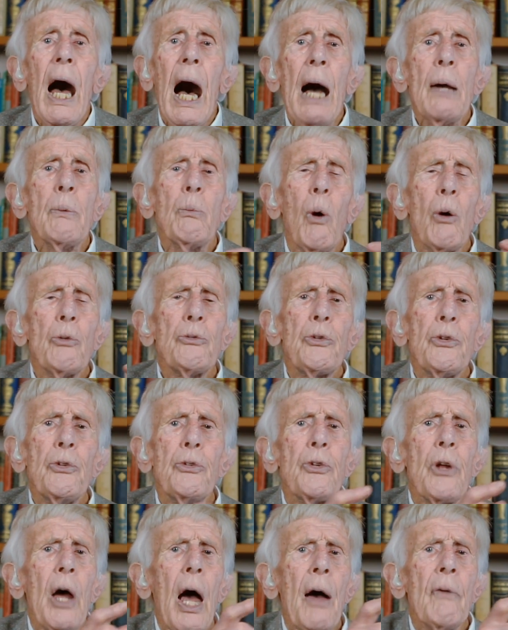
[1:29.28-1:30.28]
I
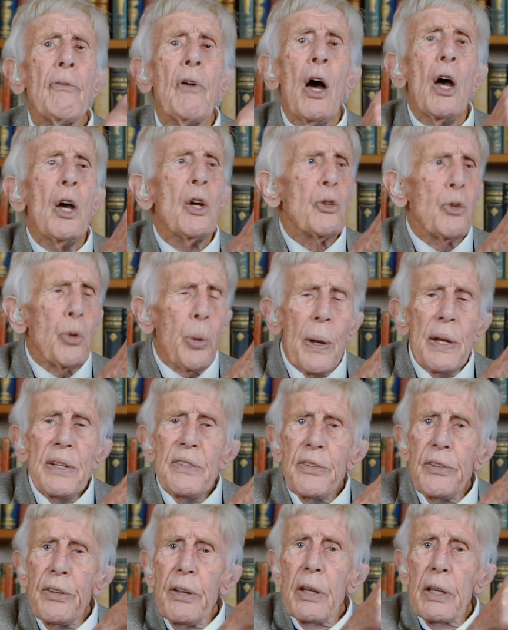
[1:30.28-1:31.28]
wanted to have
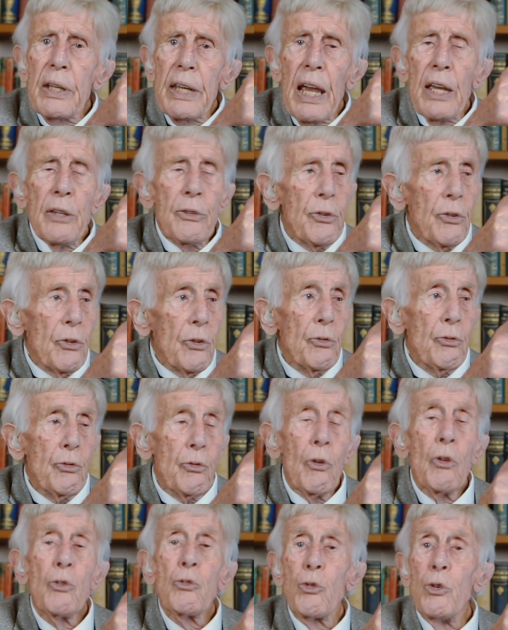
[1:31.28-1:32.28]
20 cases
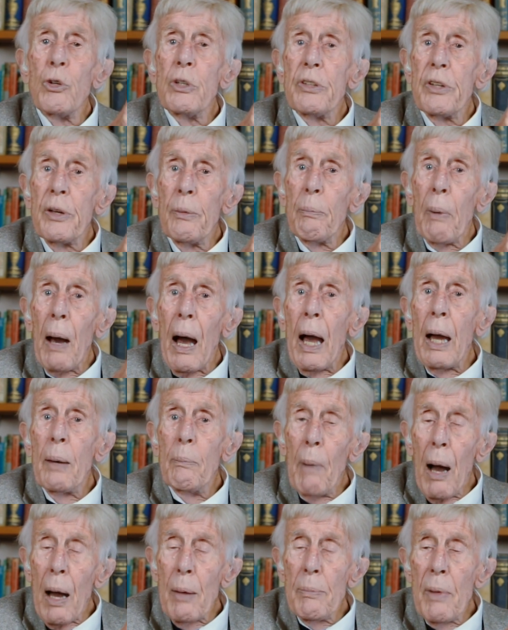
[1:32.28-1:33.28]
treated by
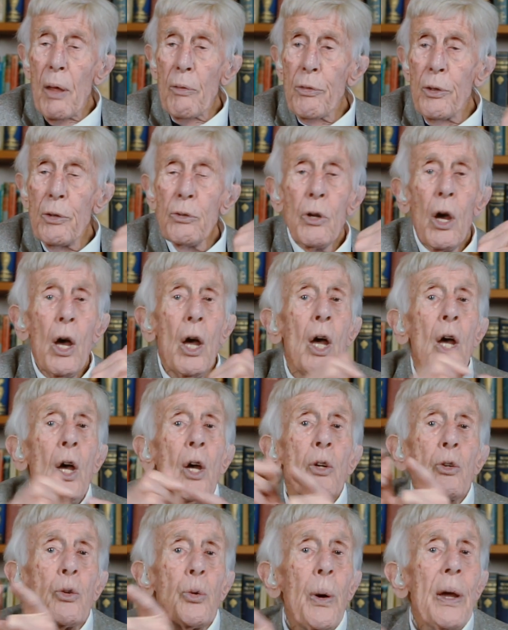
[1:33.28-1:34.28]
my method,
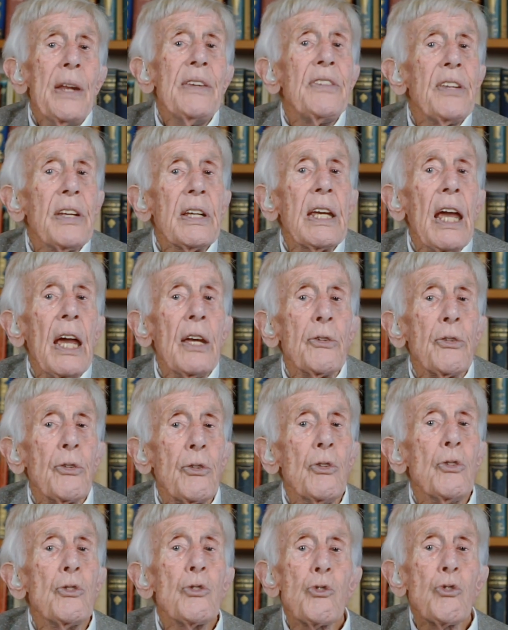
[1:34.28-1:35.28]
20
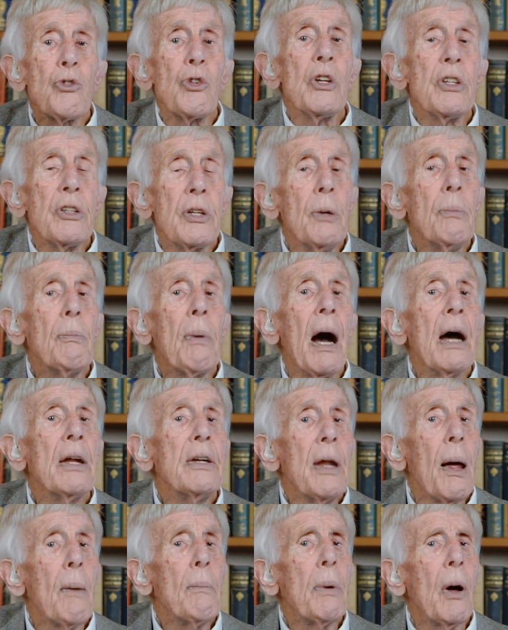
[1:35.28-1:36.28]
cases treated by
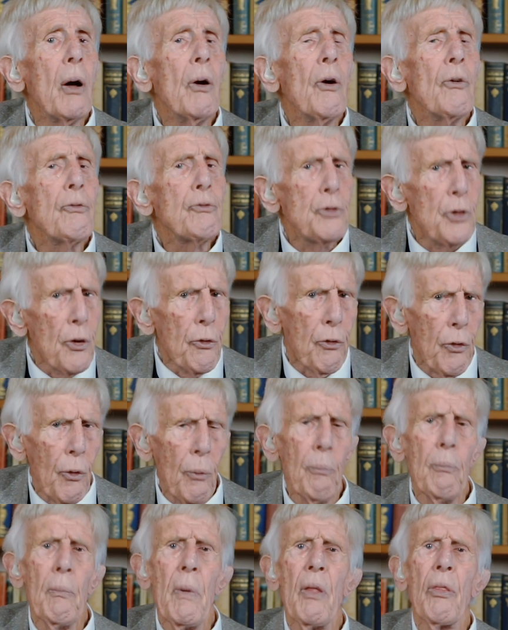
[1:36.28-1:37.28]
a number of
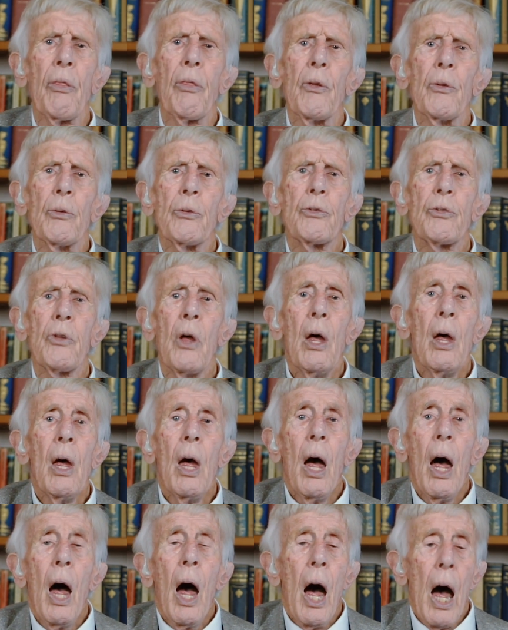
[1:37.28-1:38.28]
different methods.
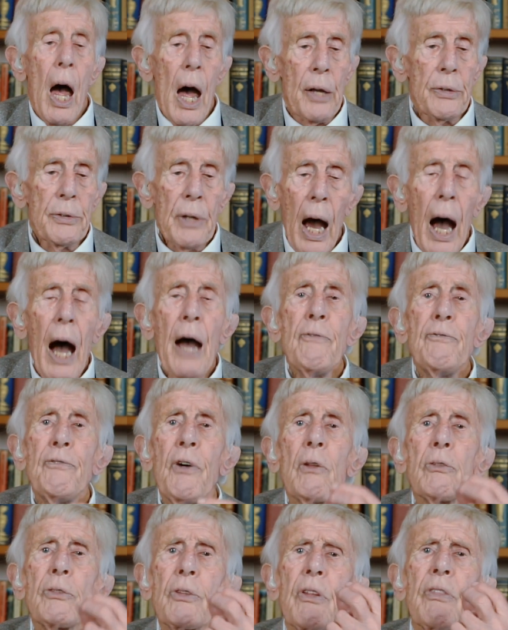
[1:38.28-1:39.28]
And I
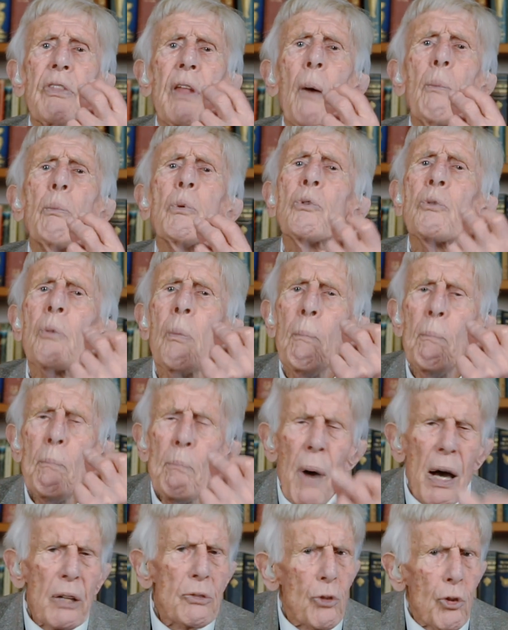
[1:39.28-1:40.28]
felt that that was
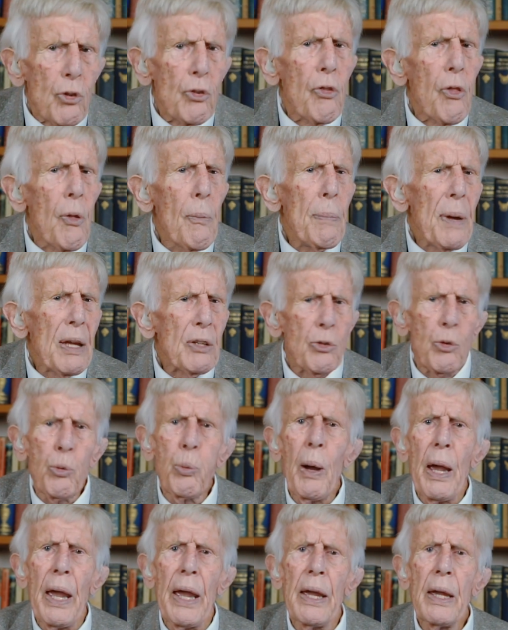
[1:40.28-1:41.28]
much the best
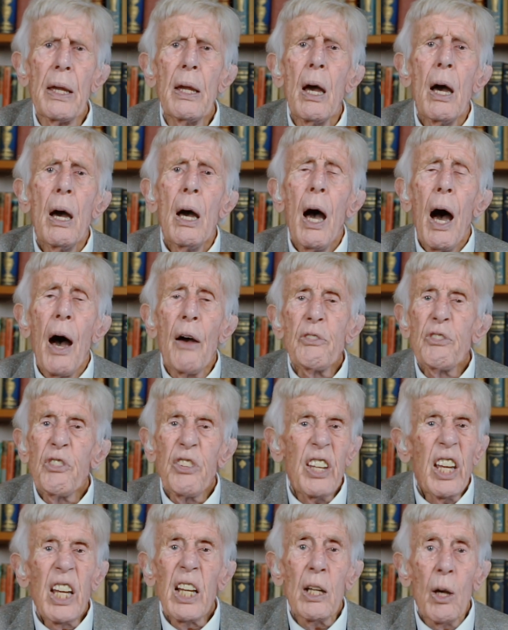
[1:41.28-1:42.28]
way of
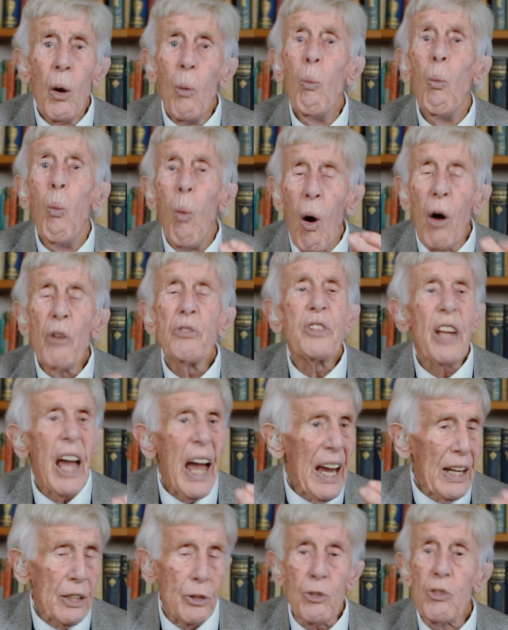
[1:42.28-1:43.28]
seeing what
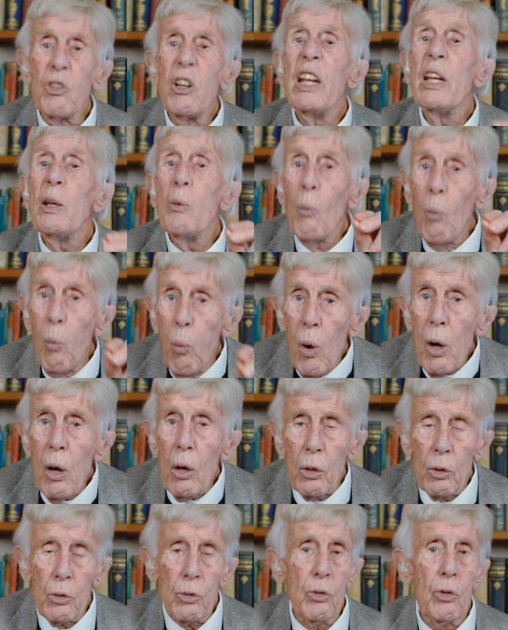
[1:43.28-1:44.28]
actually
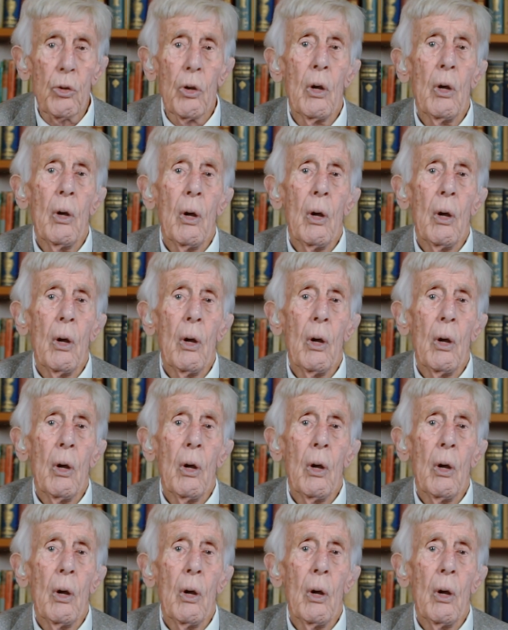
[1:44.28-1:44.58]
worked,